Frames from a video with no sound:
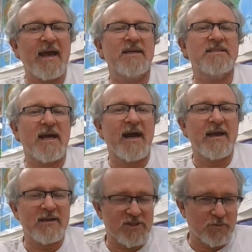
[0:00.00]
as
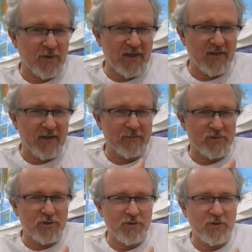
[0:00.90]
I explain them
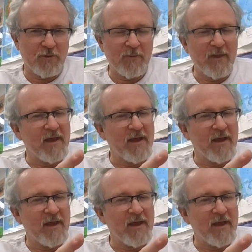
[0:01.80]
to you.